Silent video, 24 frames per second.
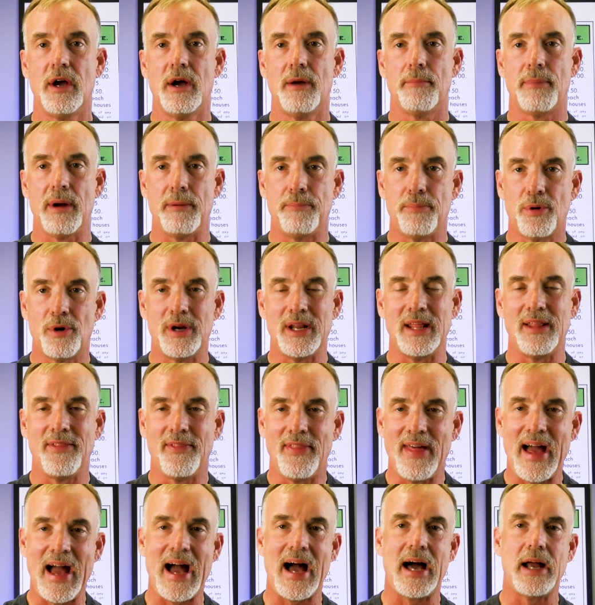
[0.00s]
by putting
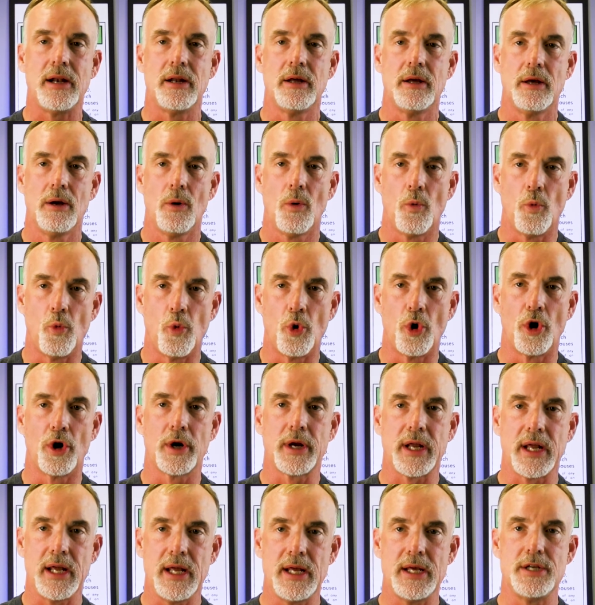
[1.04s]
that
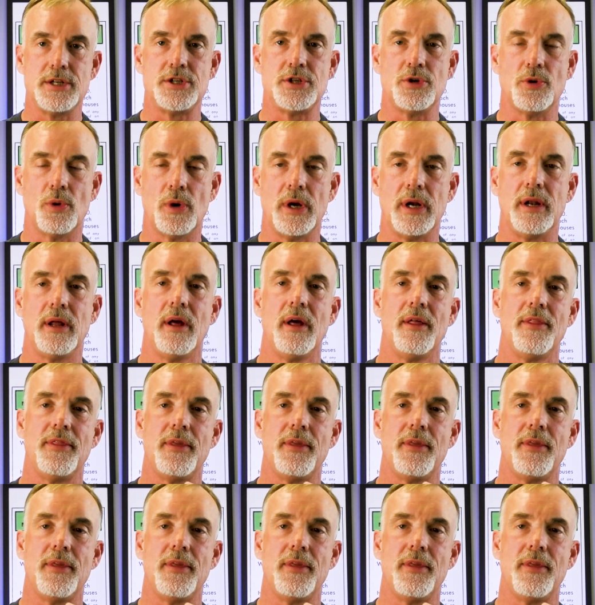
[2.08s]
work into it.